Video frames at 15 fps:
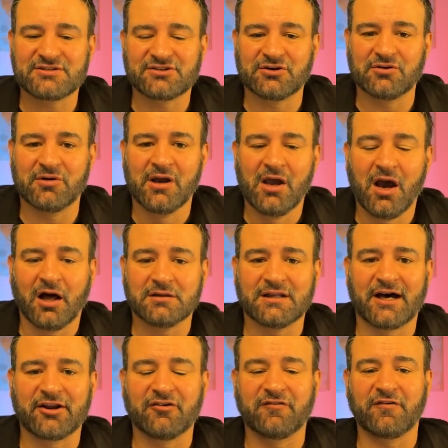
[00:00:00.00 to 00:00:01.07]
So a
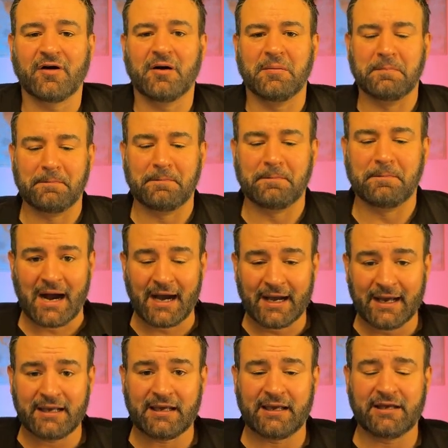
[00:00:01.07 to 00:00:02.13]
lot of
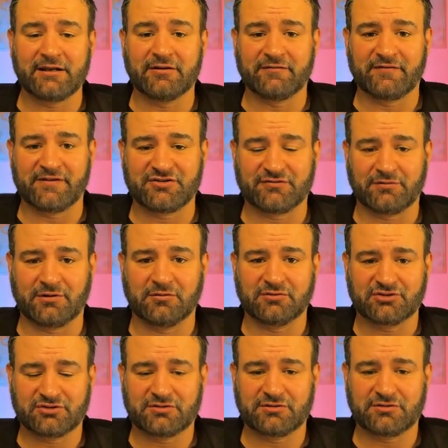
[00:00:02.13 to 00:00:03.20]
my
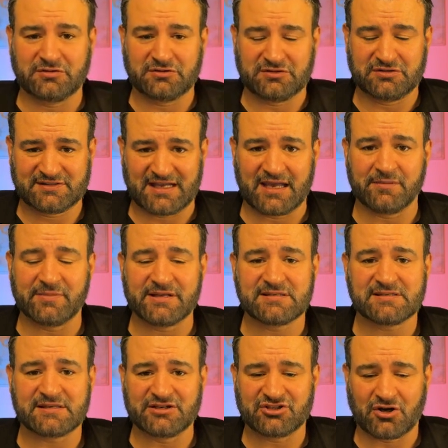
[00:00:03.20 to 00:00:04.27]
individual
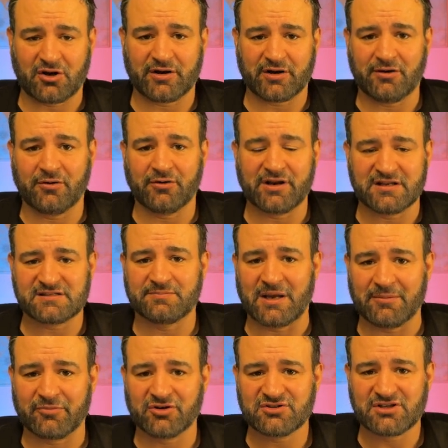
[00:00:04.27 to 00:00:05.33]
segments and target audience
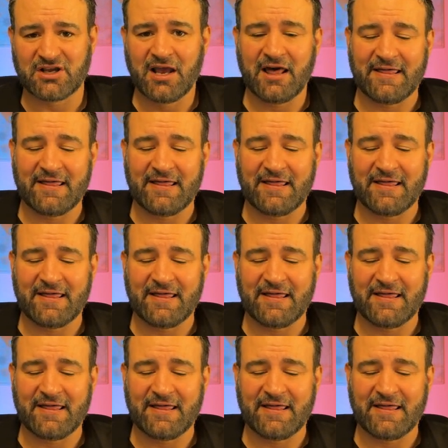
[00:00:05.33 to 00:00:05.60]
members,